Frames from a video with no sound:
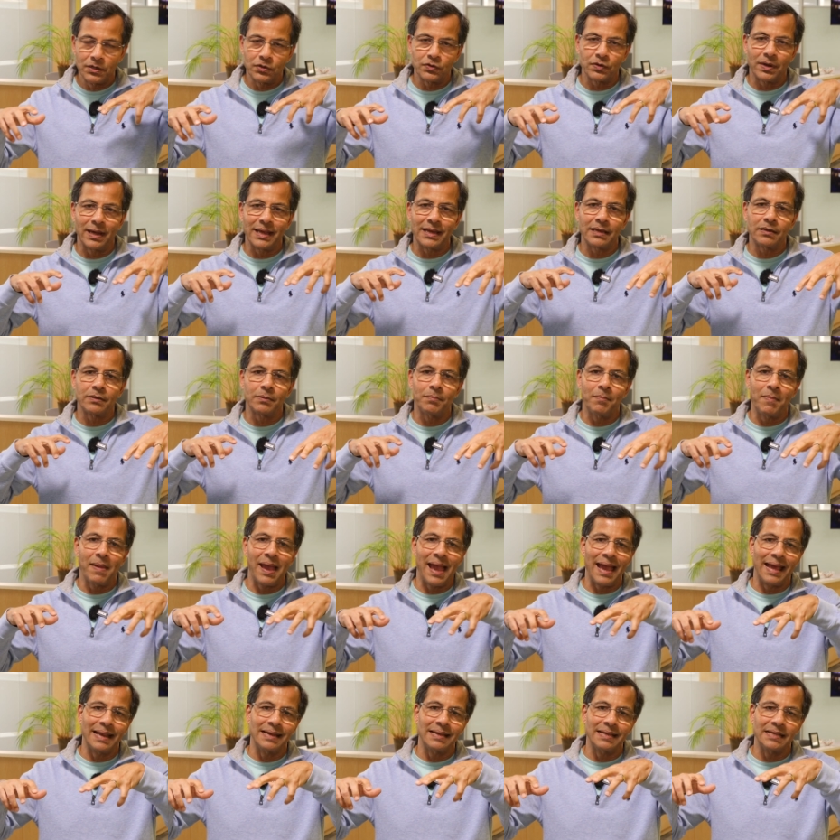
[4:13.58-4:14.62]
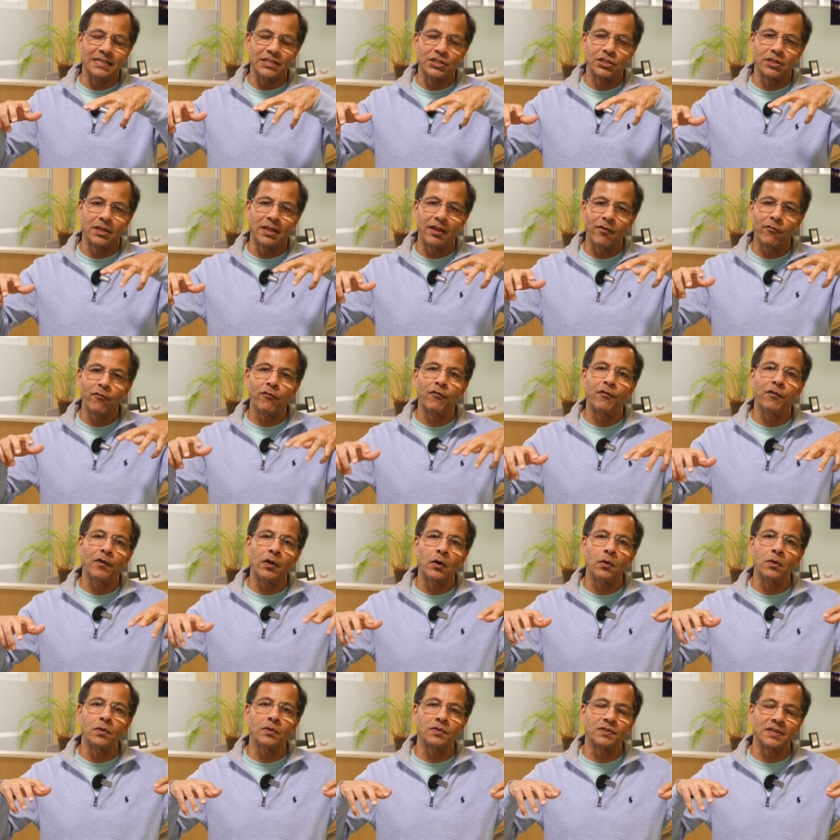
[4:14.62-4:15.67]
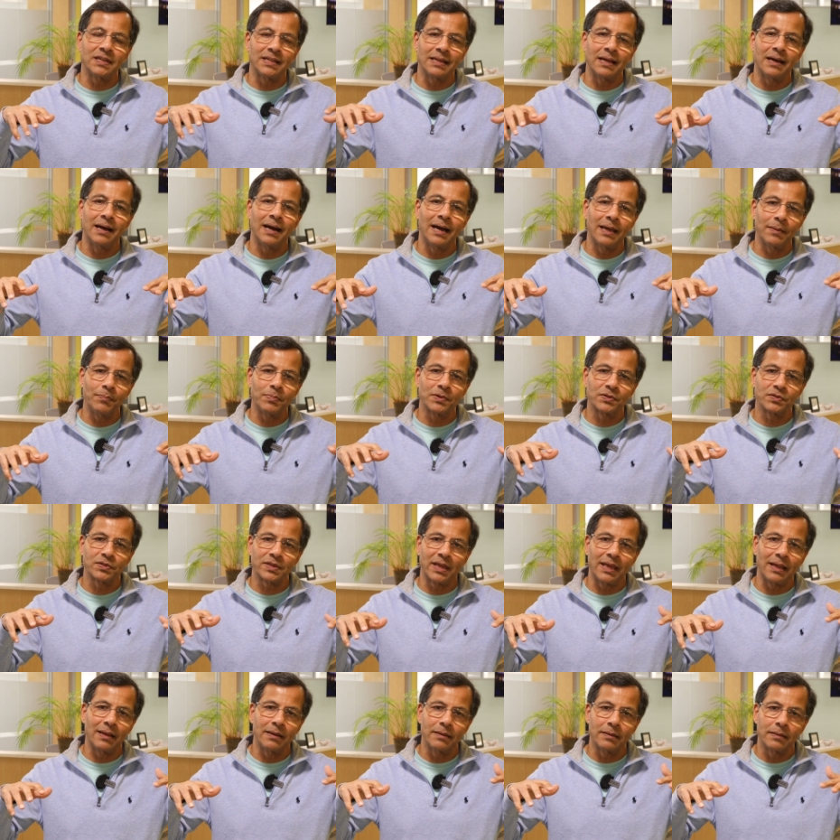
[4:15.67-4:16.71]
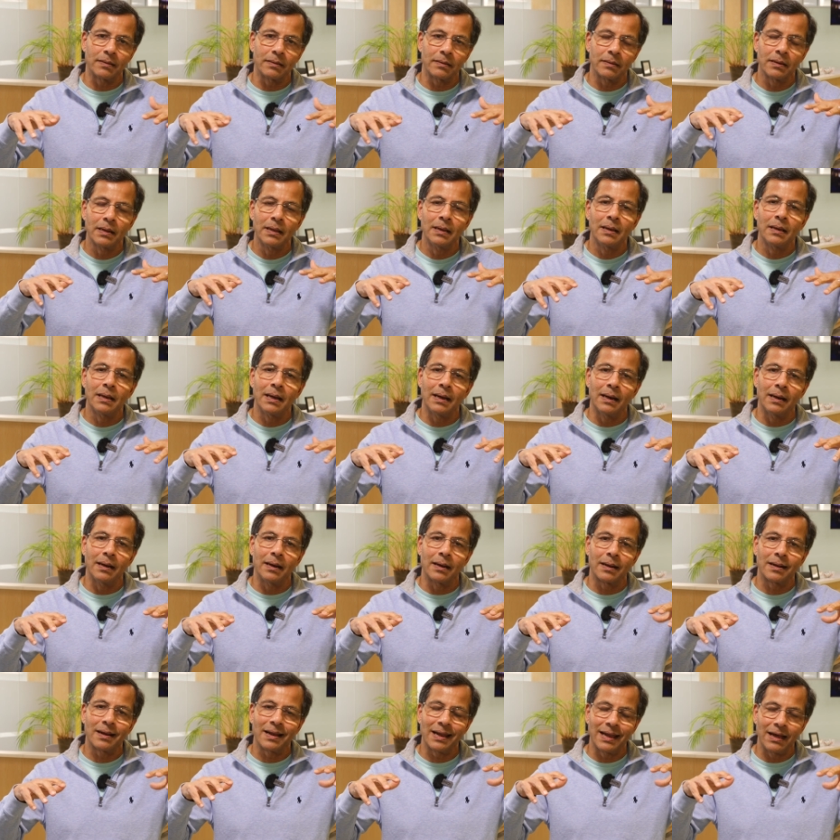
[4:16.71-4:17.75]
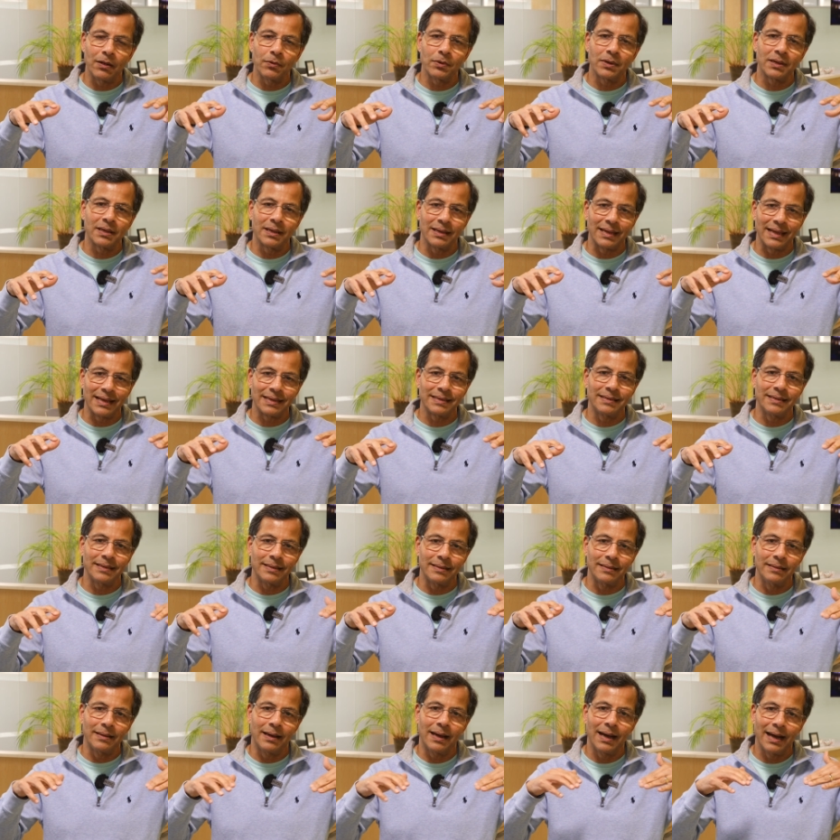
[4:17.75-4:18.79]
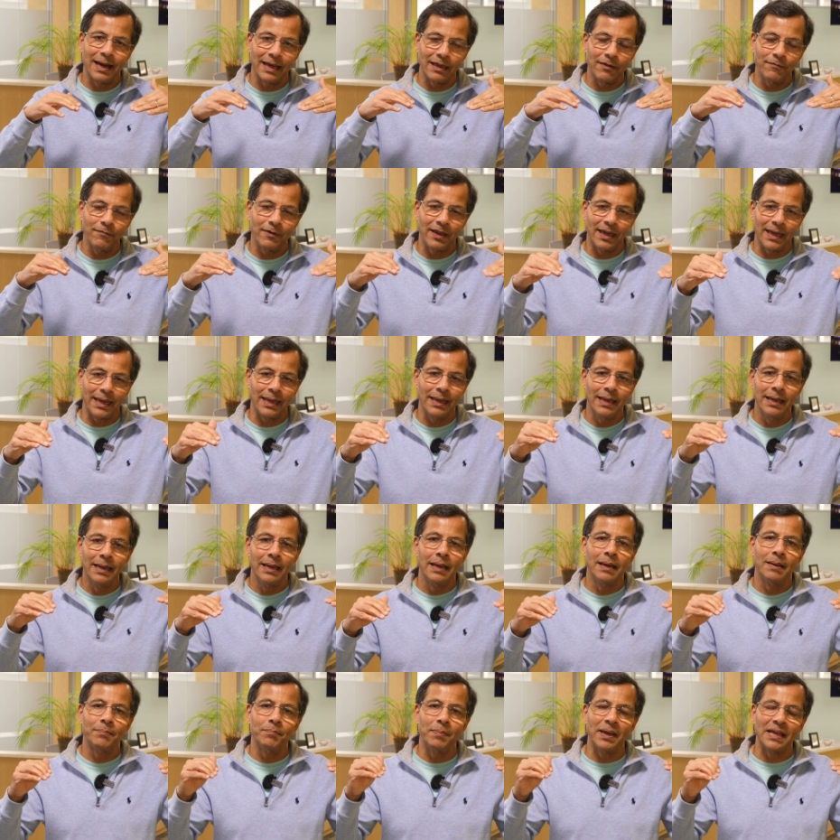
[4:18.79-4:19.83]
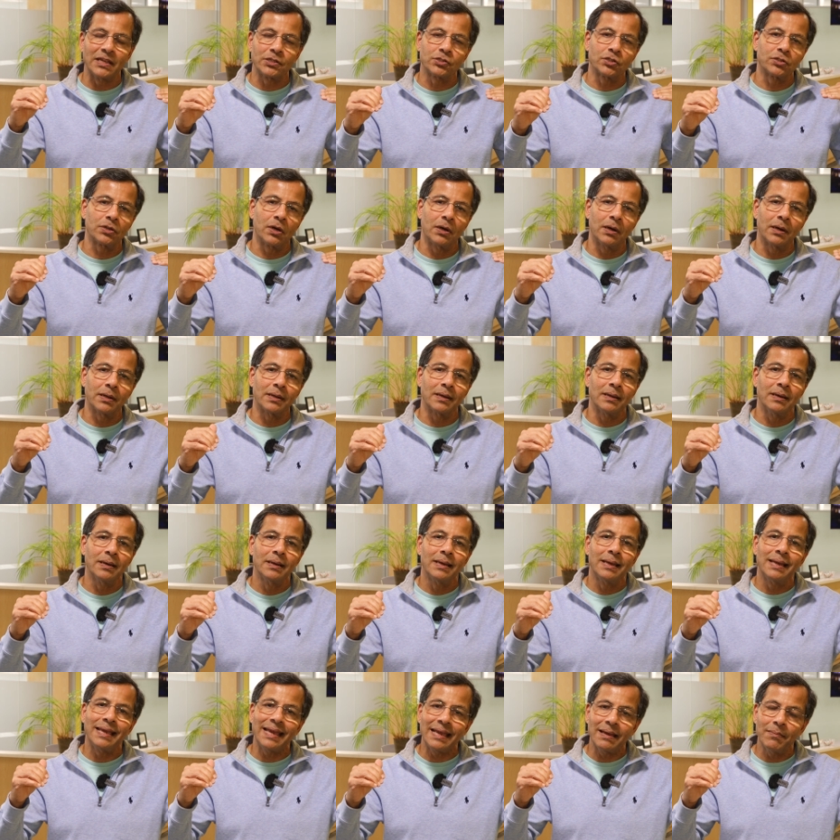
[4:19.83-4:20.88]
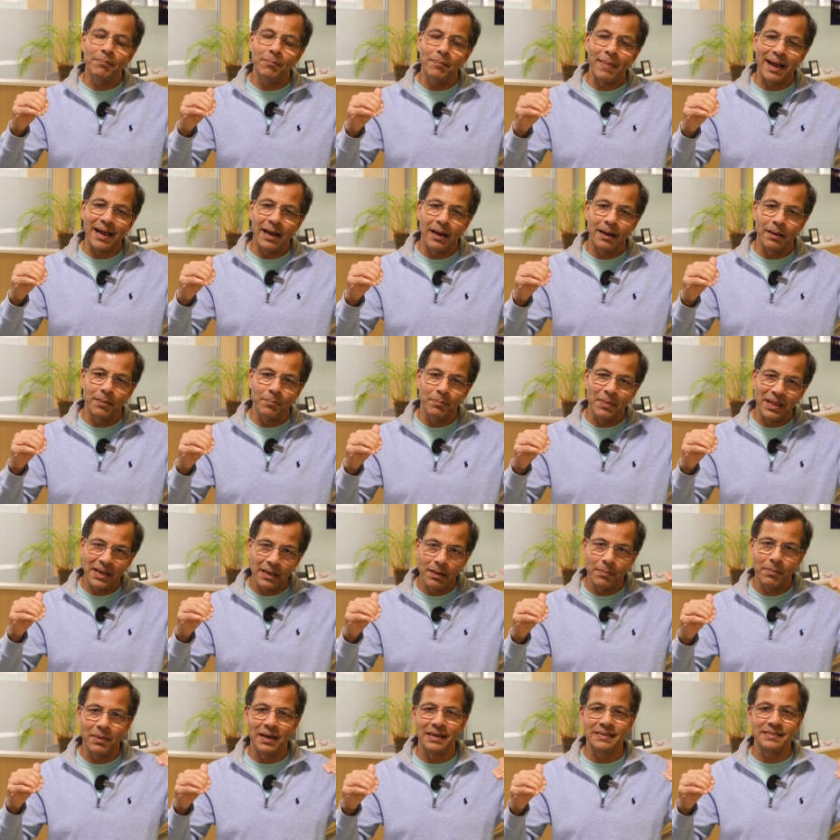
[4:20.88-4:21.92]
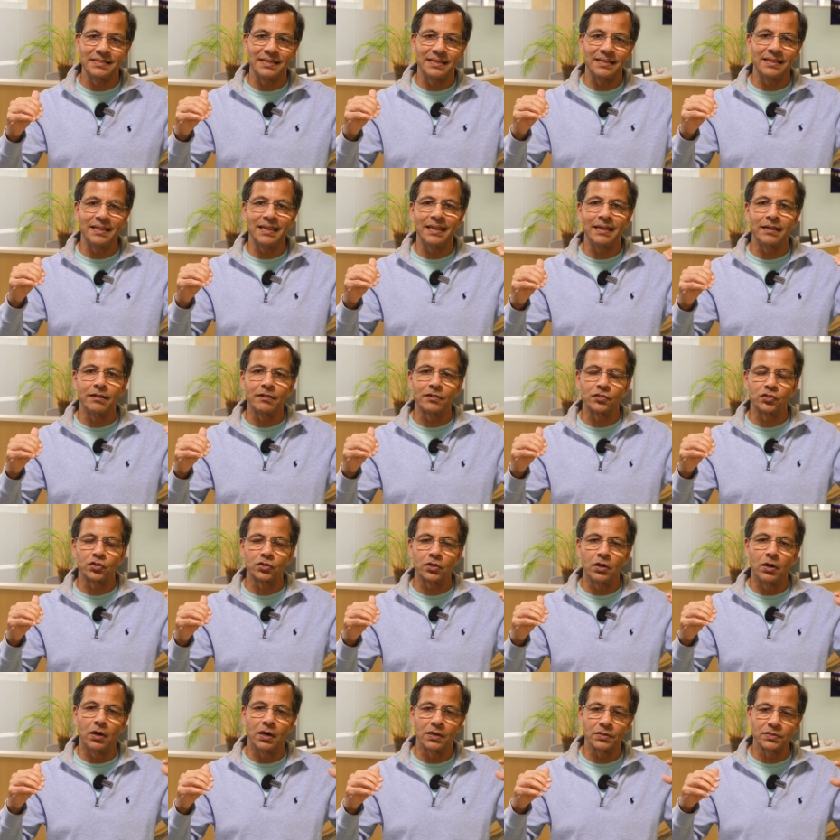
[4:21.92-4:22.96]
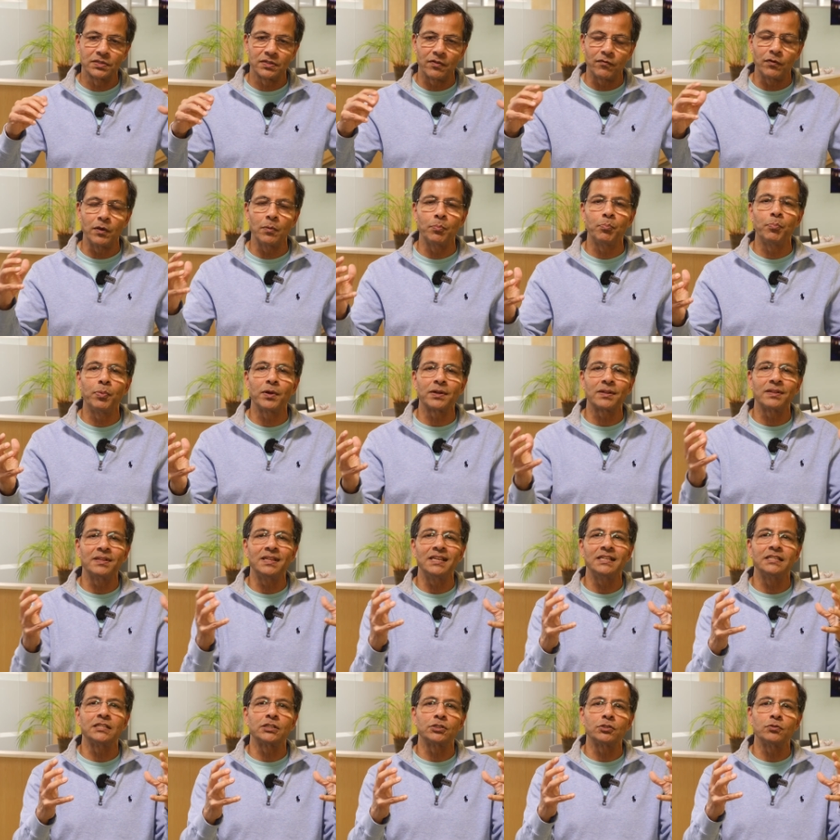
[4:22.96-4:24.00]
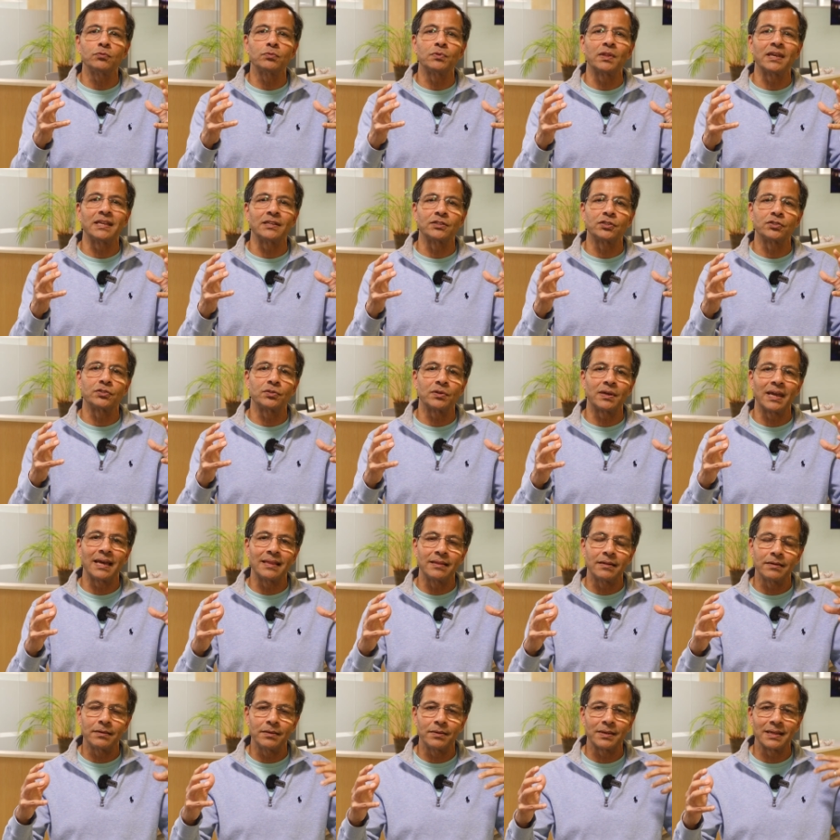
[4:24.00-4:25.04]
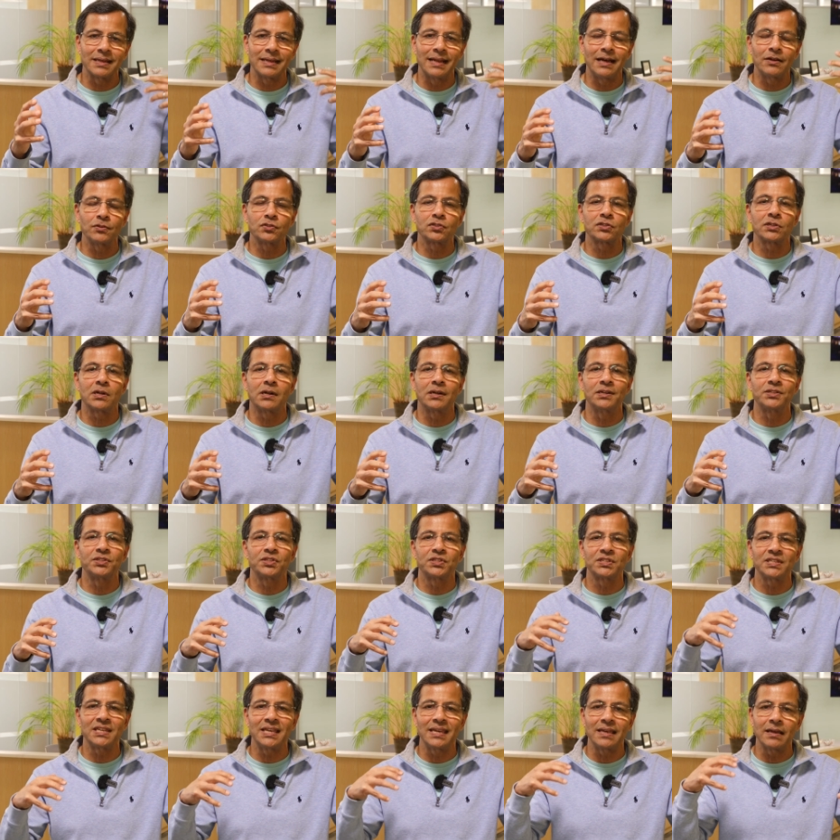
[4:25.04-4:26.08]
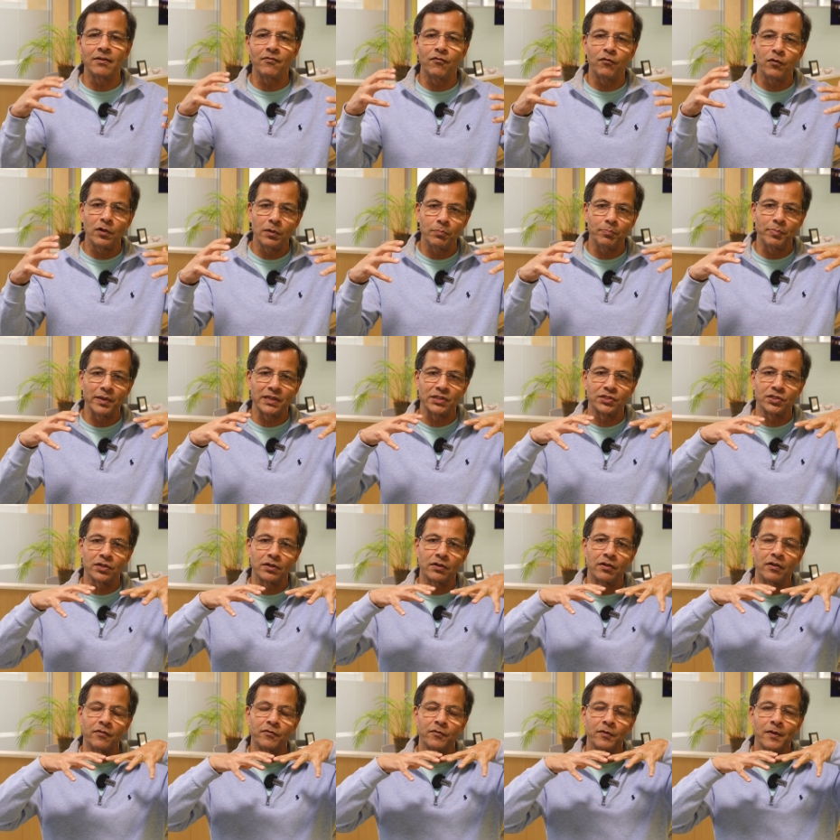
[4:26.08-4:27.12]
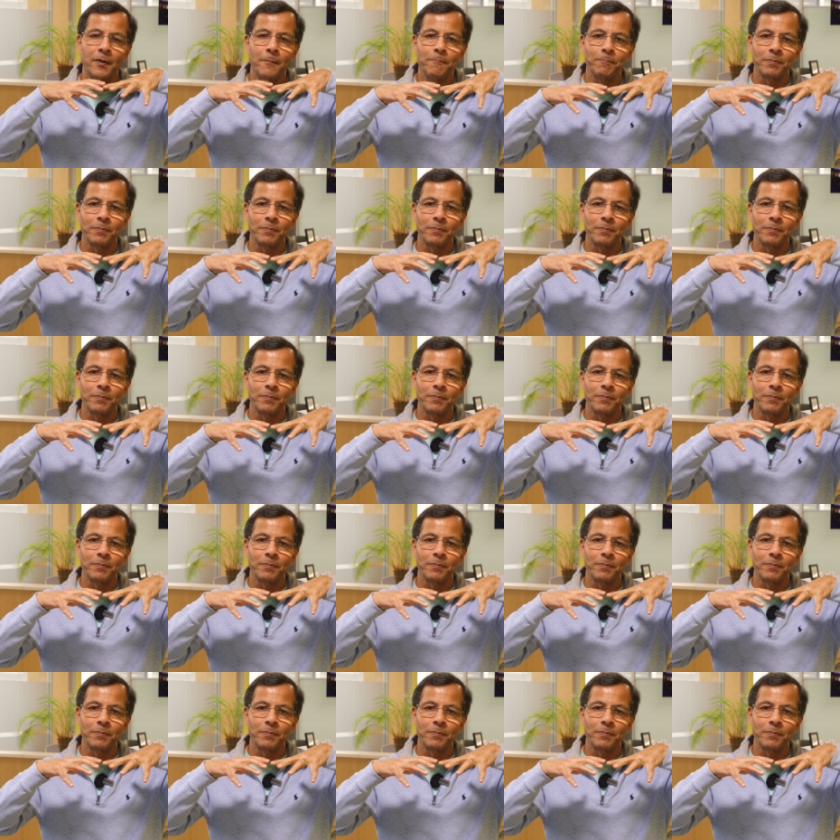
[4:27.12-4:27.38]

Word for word: trying to manage the flows in a hyperscaler uh, cloud connected highway based on uh, minimizing the egress costs. If you put these two things together, you can now start seeing a full picture of